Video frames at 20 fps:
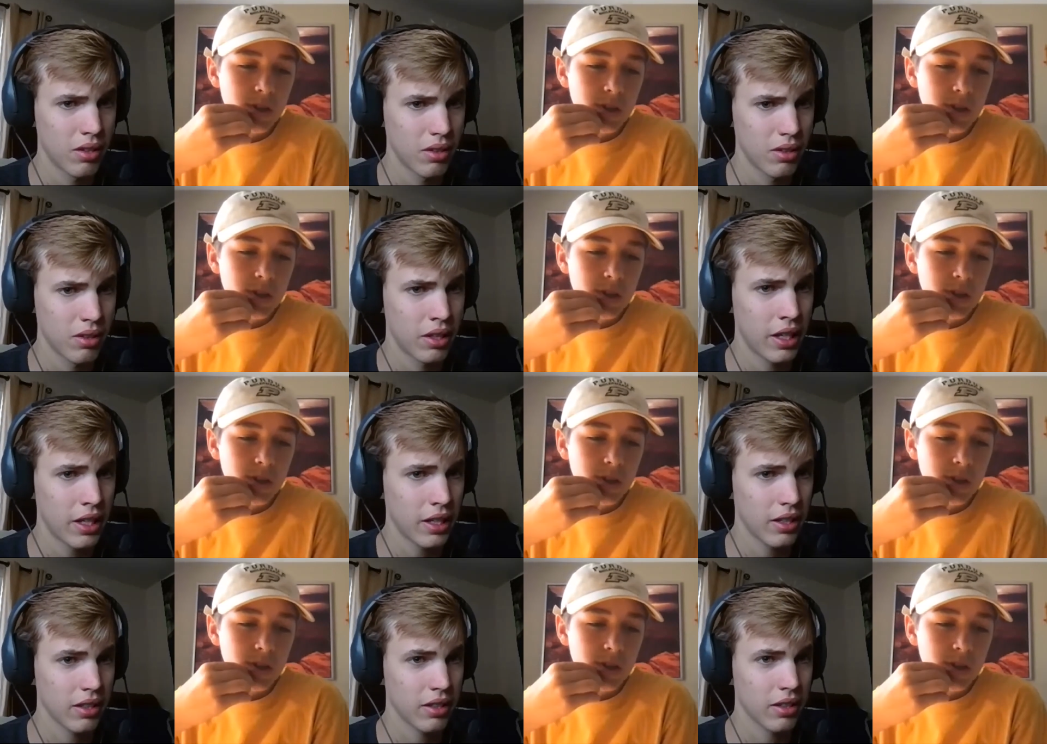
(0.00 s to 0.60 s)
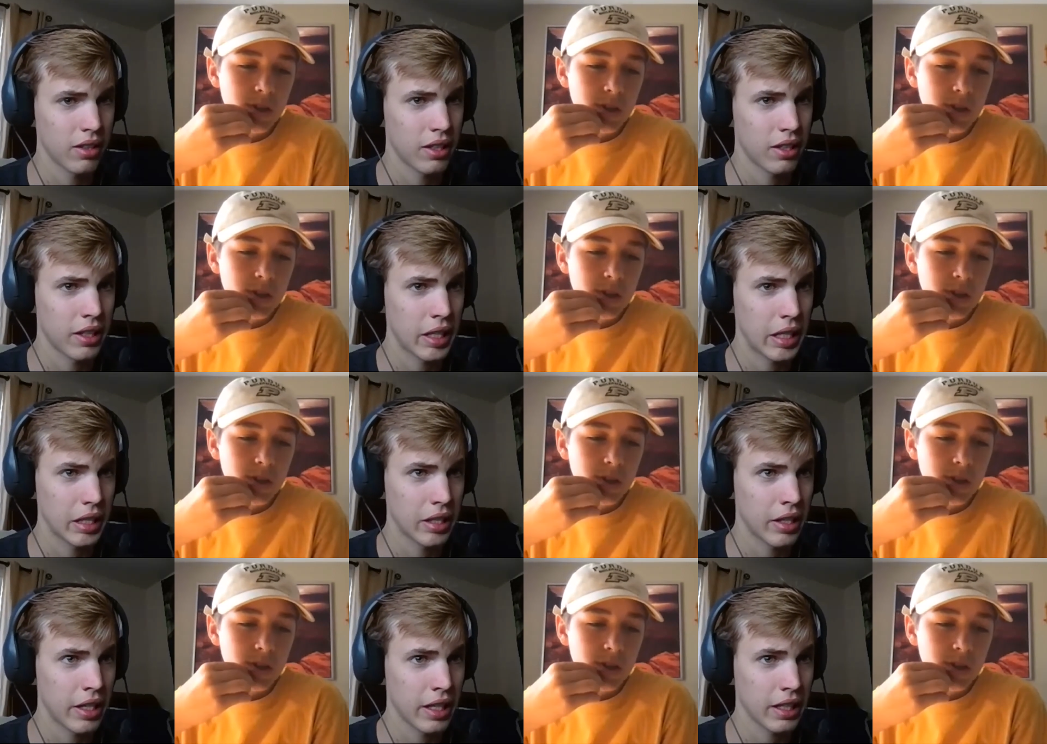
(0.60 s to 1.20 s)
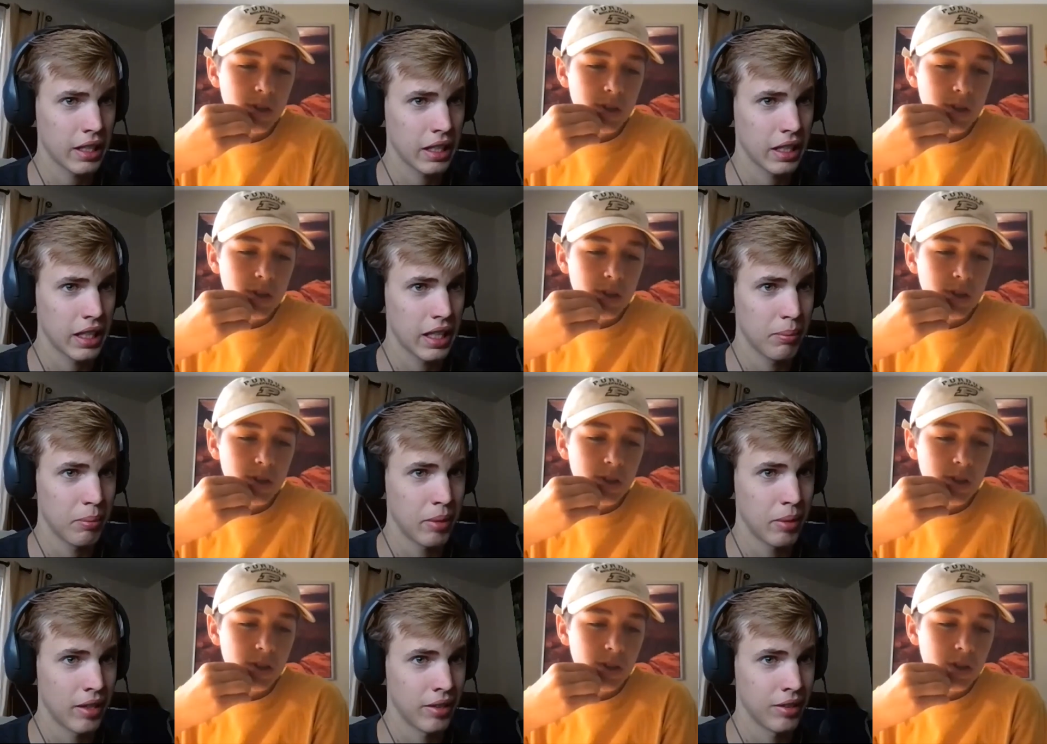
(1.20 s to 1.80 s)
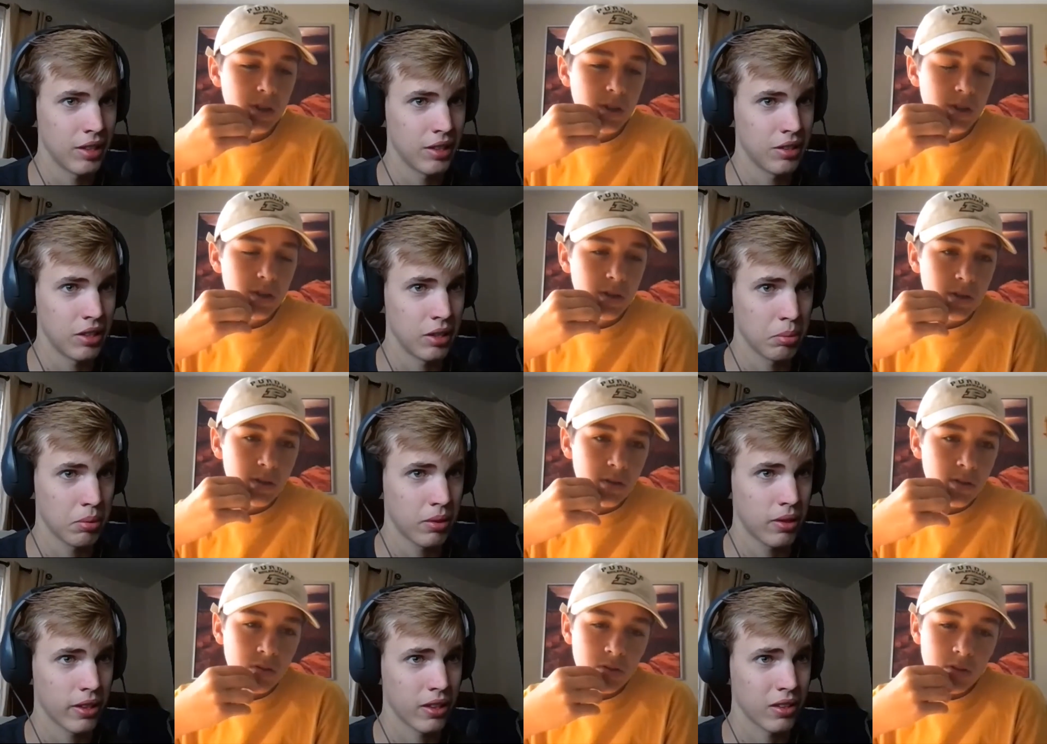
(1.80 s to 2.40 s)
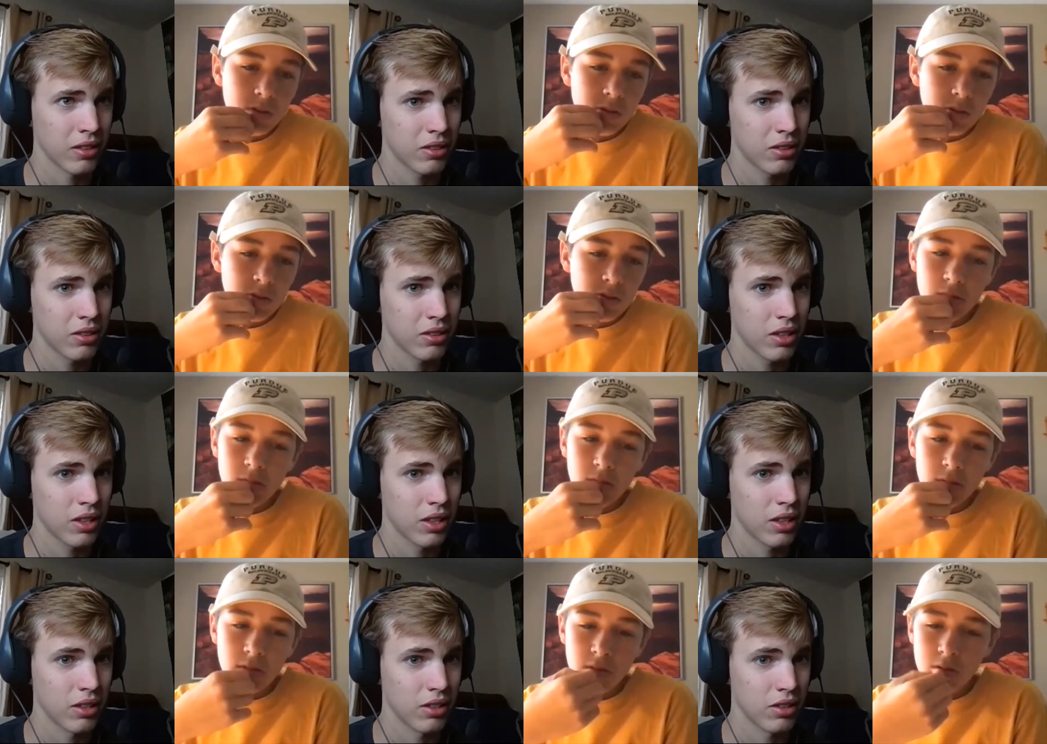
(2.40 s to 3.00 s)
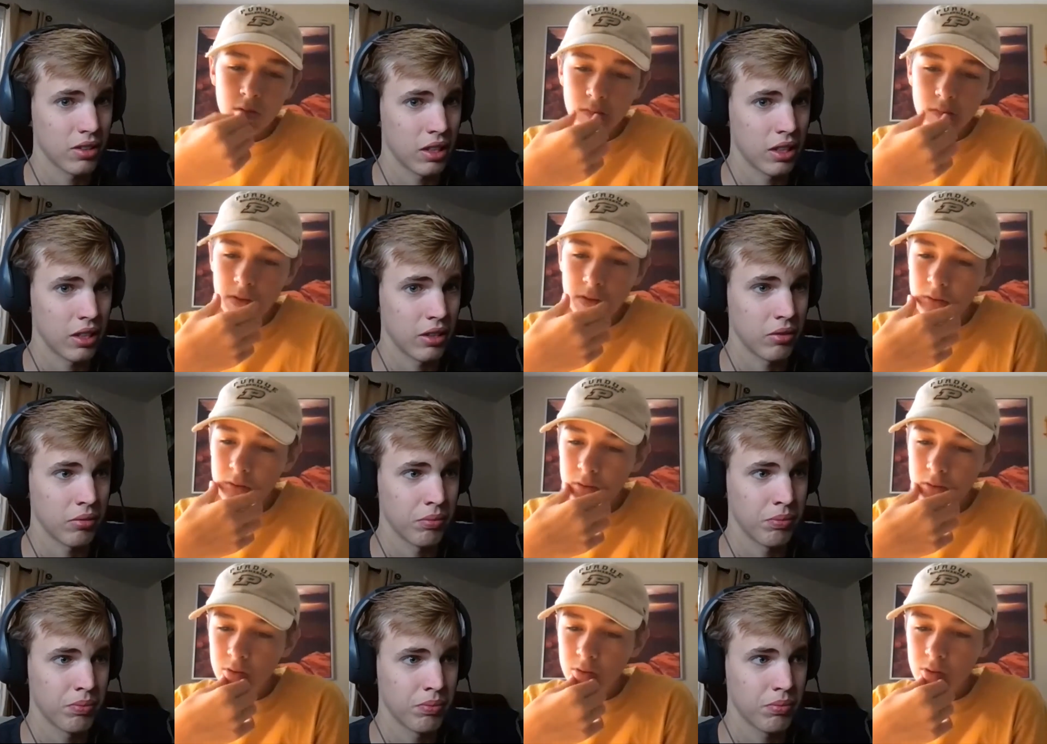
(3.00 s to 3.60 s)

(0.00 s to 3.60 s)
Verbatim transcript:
Speaker 1: They're not. Uh, they're not going to keep that on Disney Plus because you know,